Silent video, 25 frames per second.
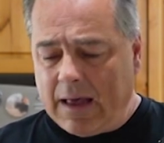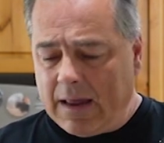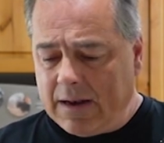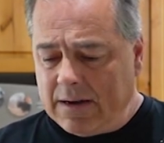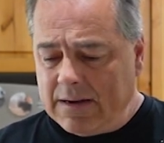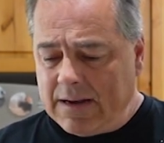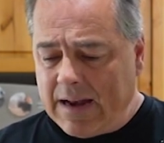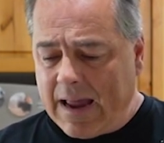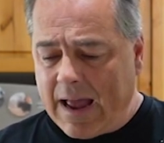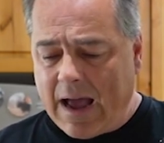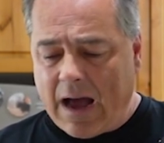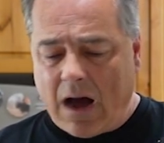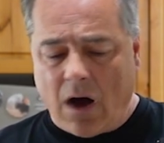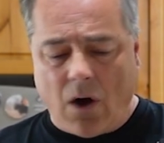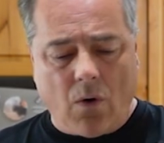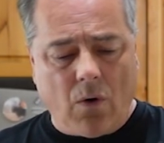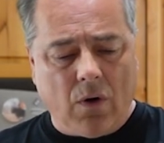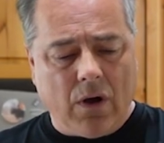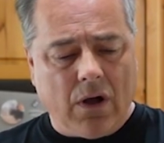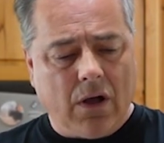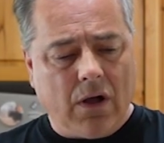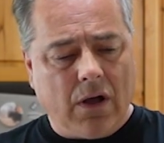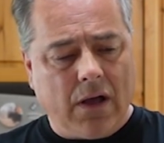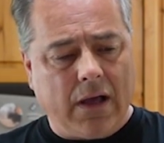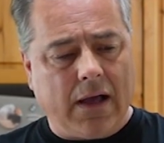
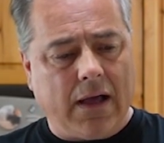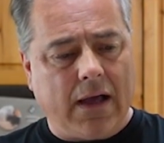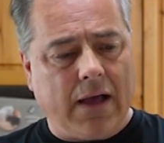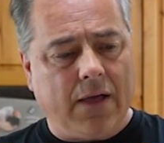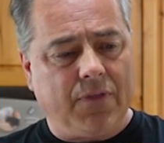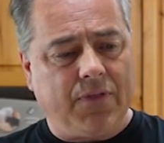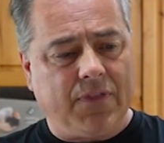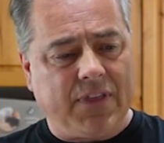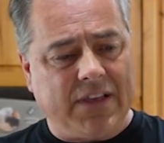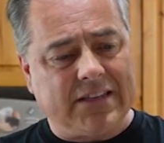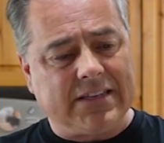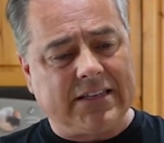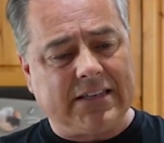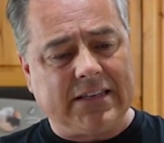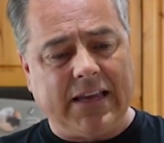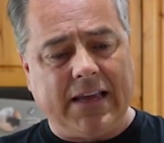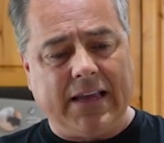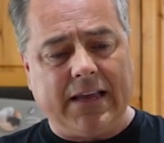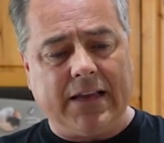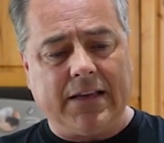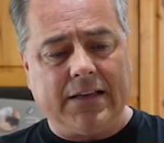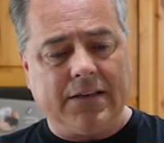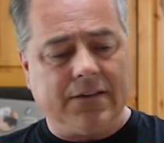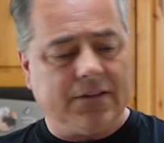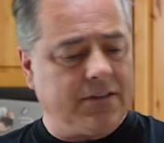Now, this
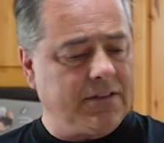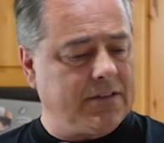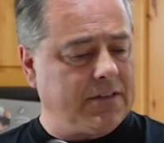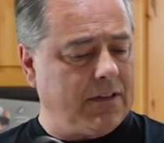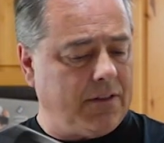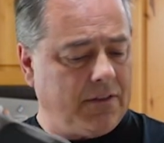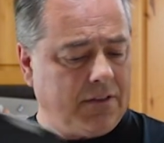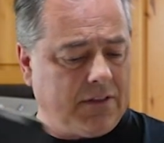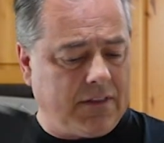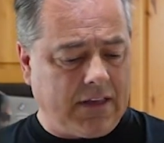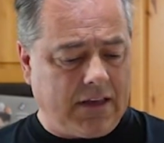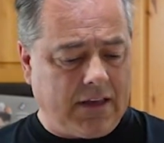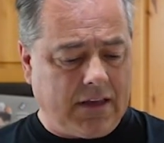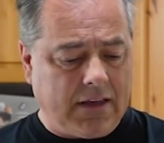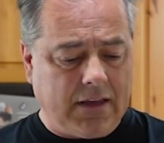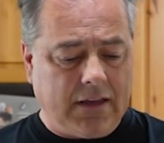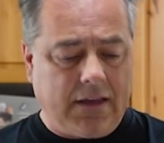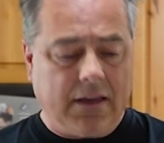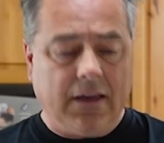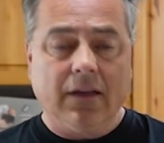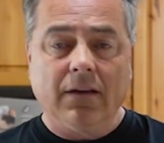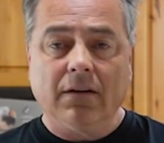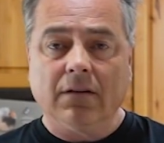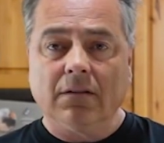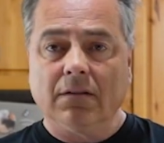is
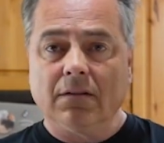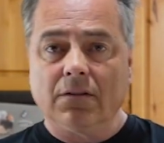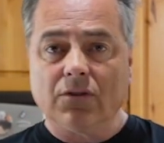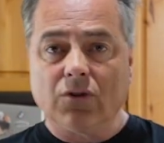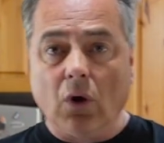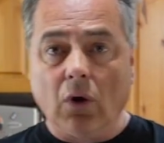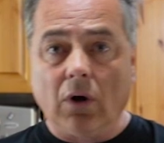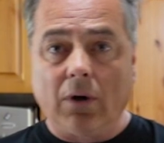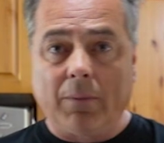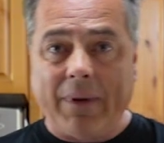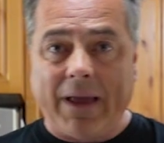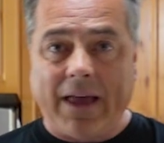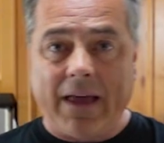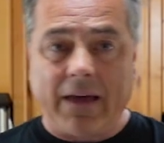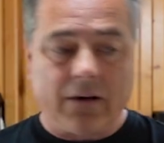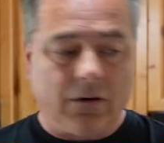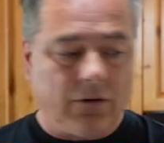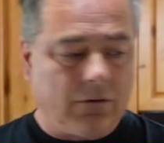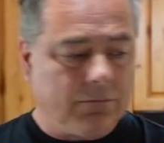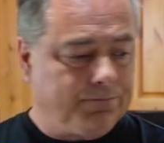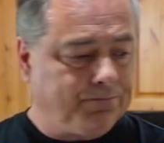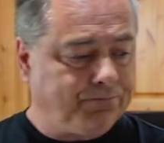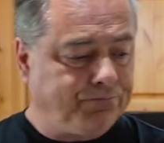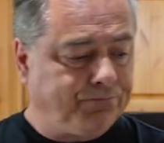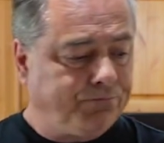the solar panel.